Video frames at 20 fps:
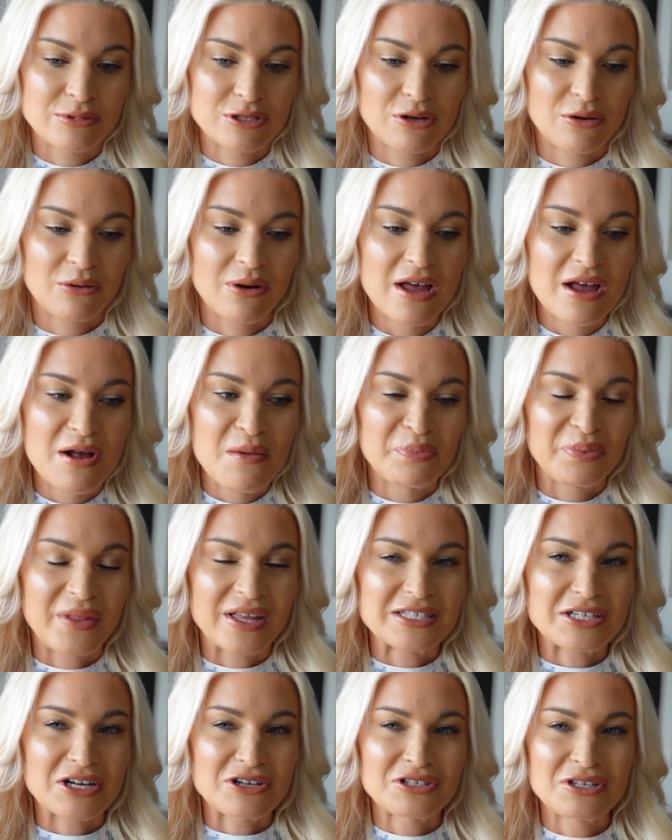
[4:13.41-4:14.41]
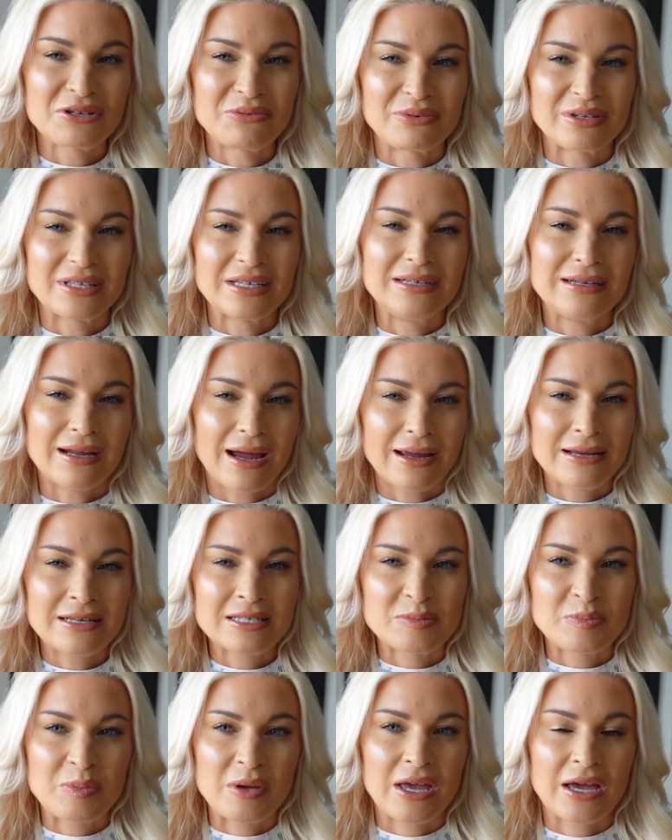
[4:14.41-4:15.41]
So that's actually really
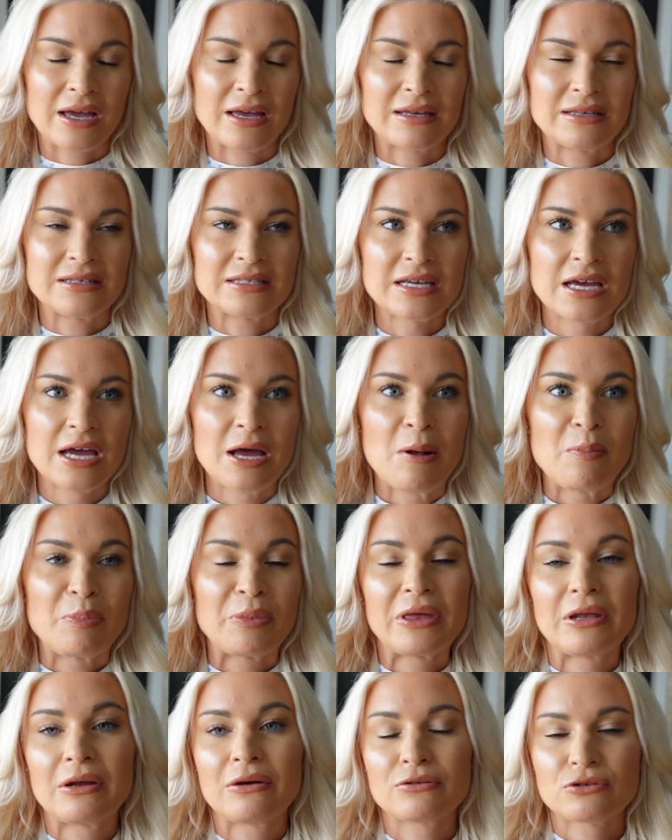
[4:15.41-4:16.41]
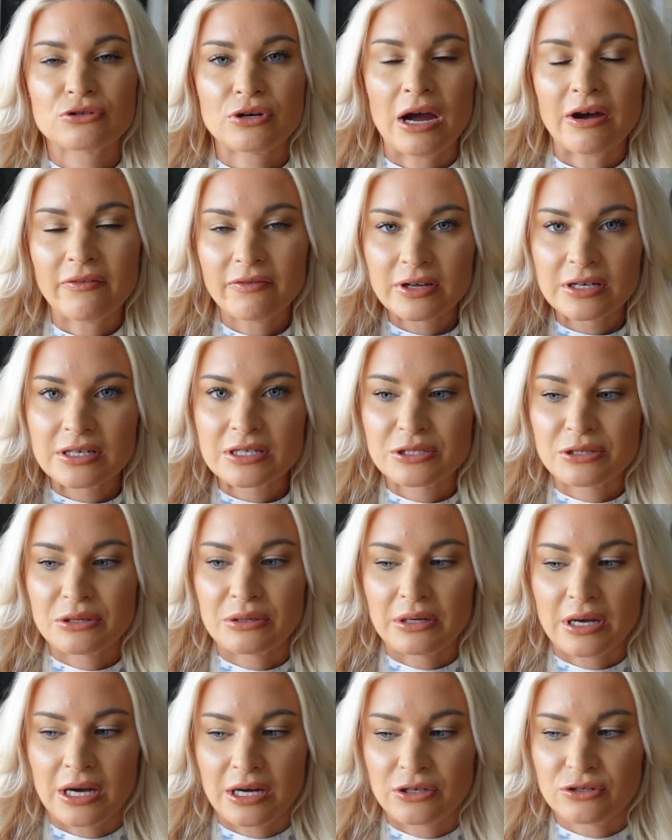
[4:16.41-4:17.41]
nice because, you know, traveling to
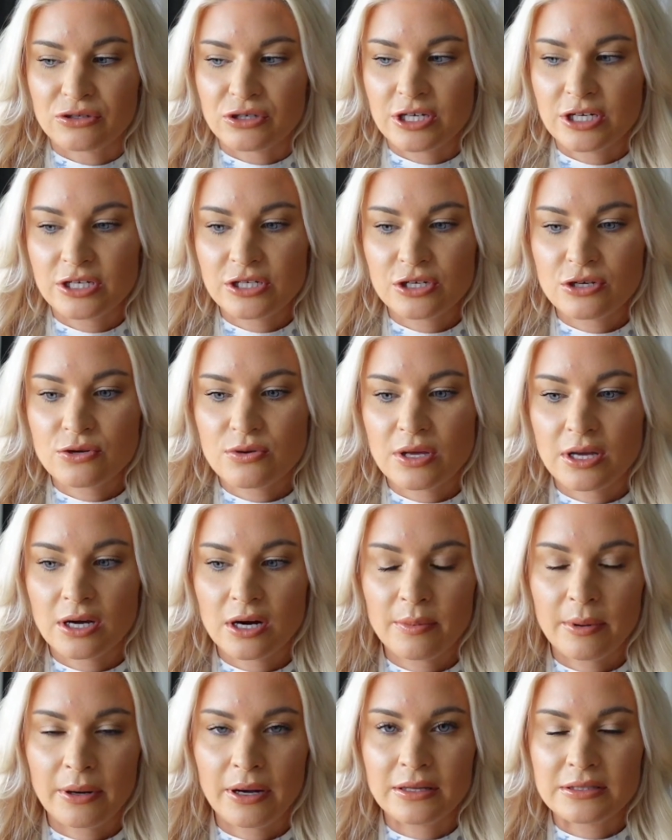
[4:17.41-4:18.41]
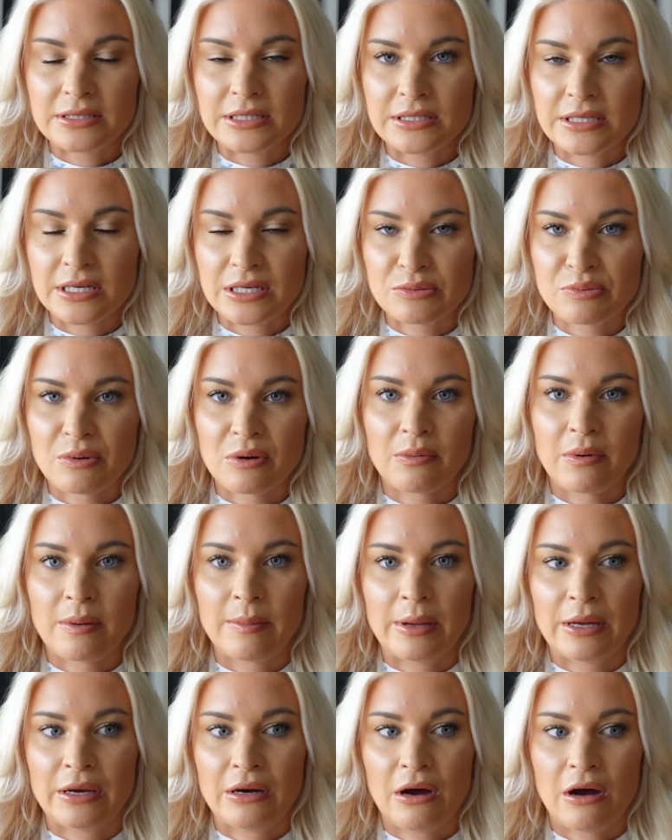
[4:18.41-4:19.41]
certain countries, you hear about instances where
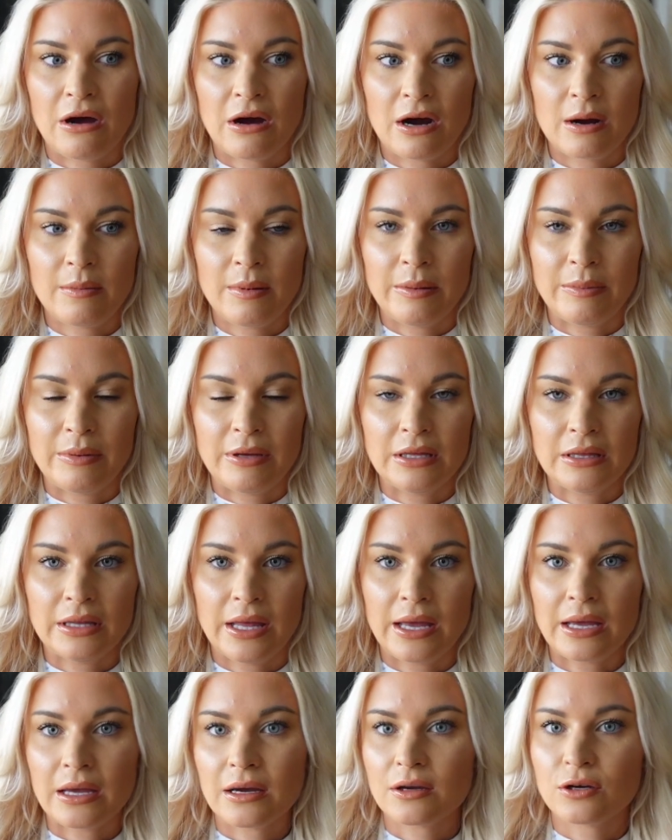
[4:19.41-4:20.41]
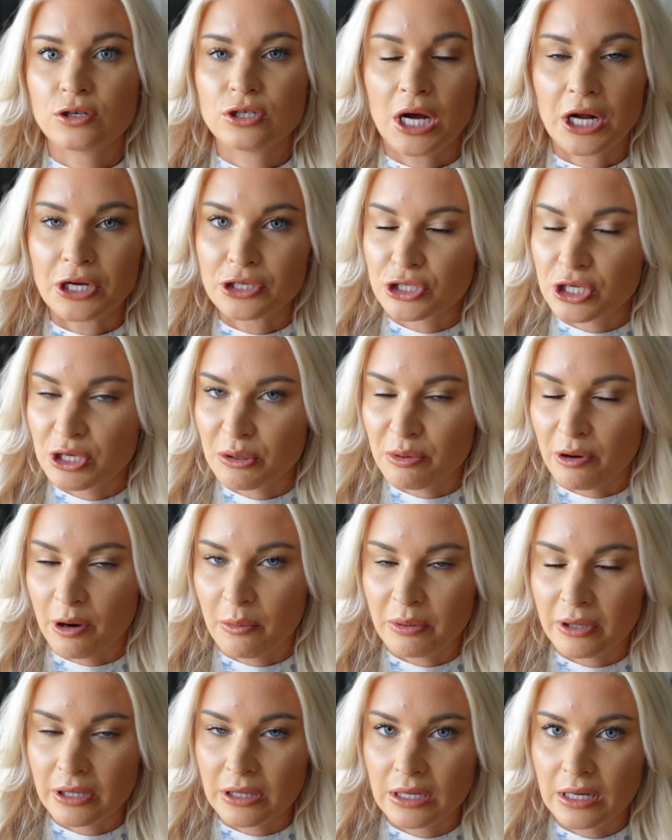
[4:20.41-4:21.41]
women are maybe like touched
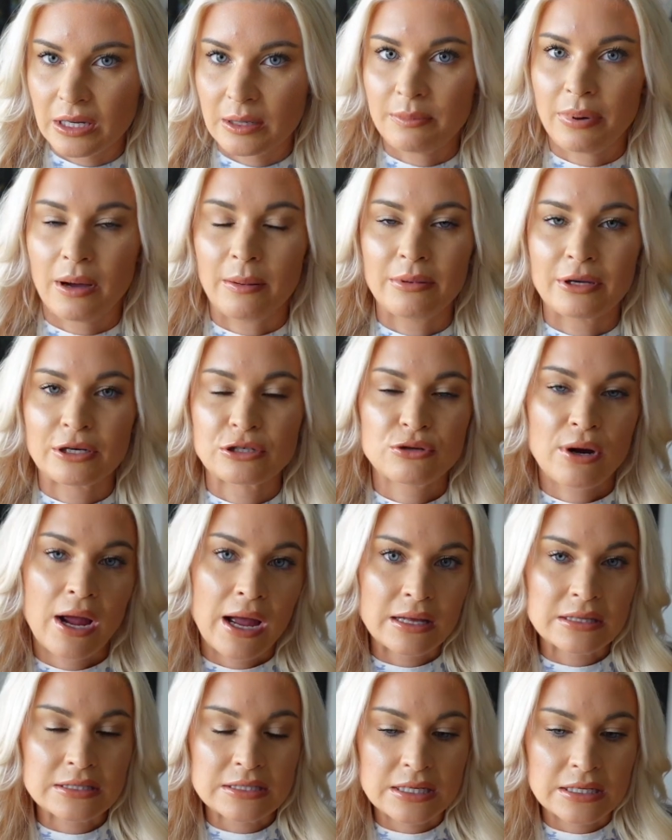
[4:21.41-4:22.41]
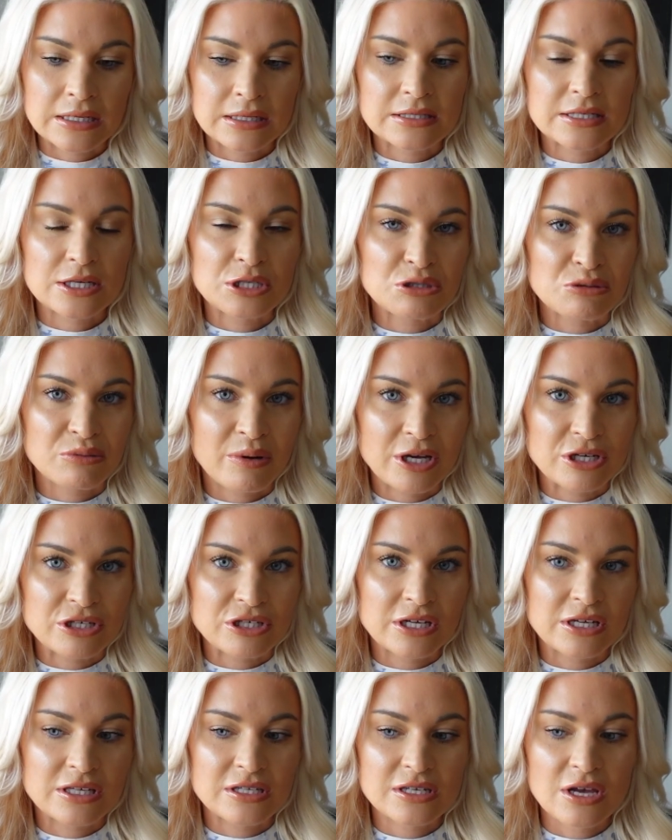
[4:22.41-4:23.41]
inappropriately in public transit
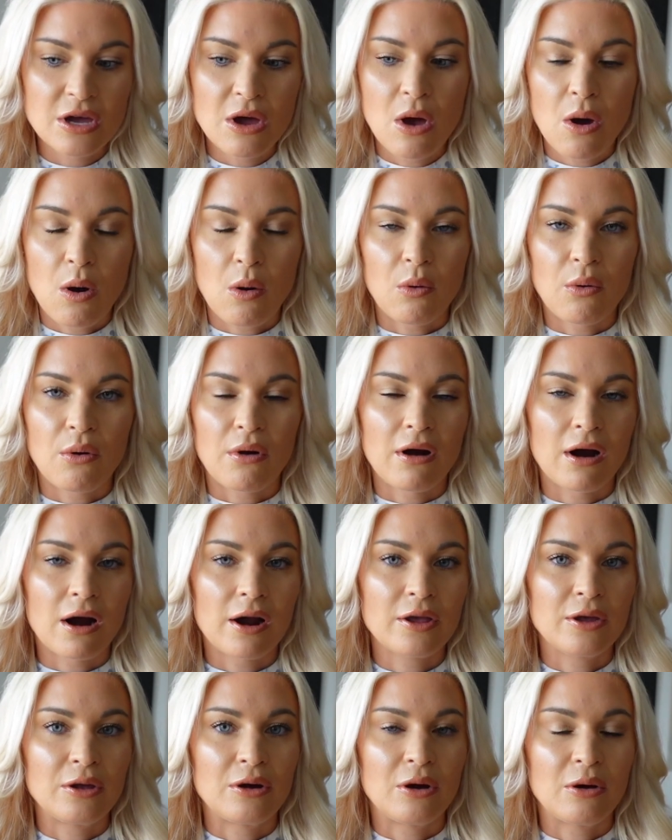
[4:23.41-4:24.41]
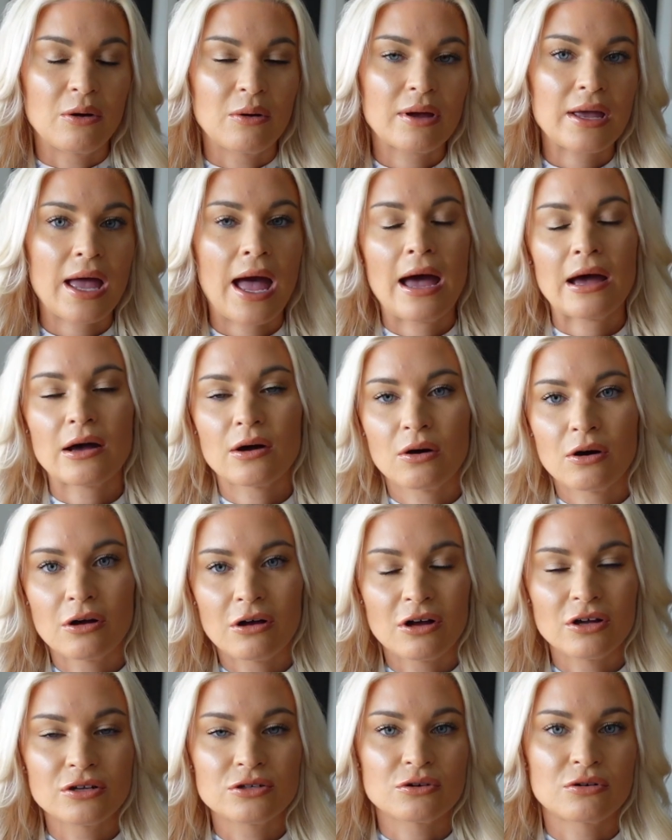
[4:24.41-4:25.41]
situations, or, you know,
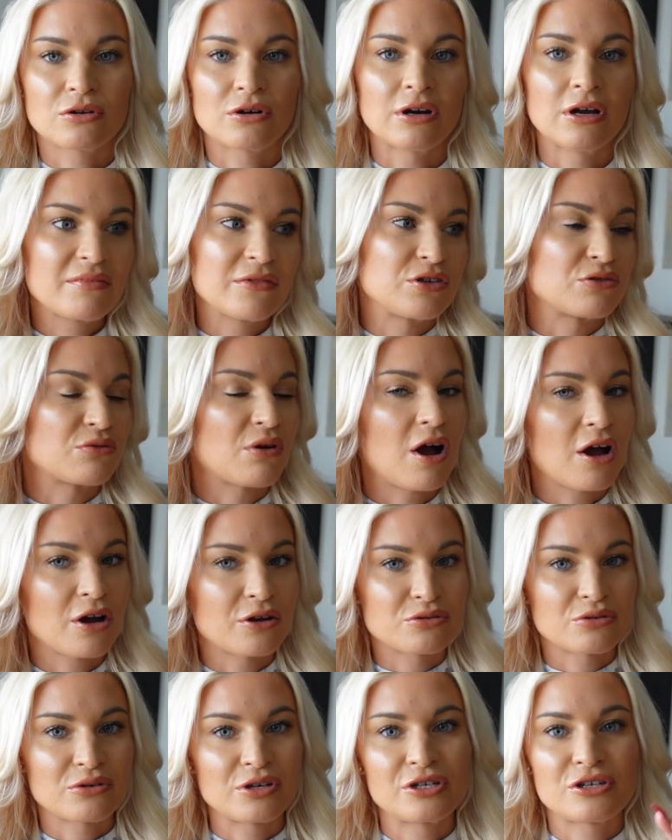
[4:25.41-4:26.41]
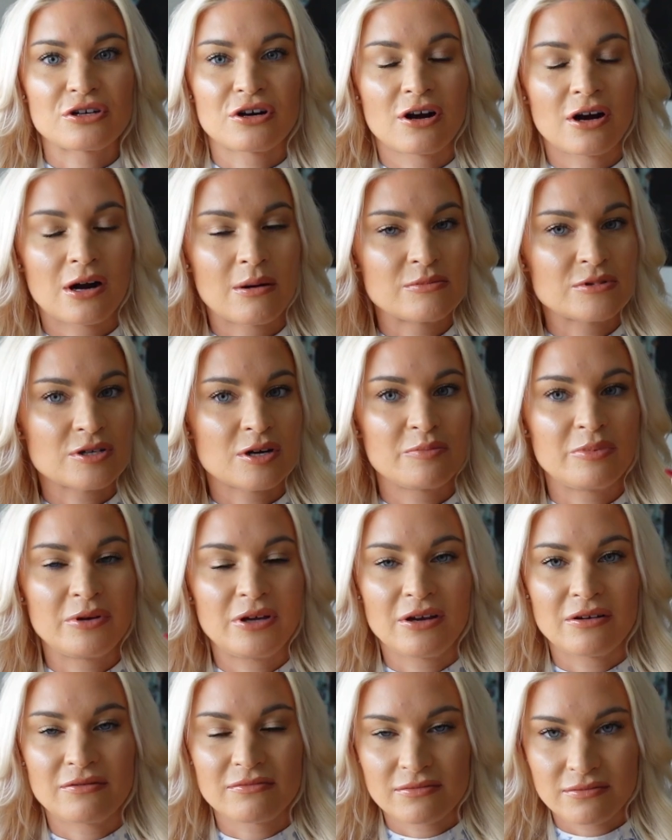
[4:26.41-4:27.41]
catcalled, or derogatory terms or
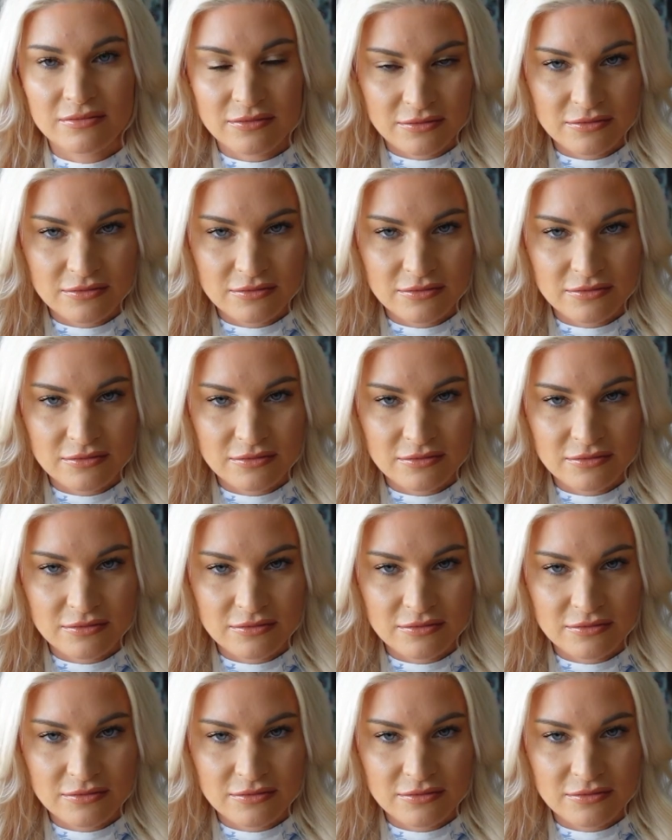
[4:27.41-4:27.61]
being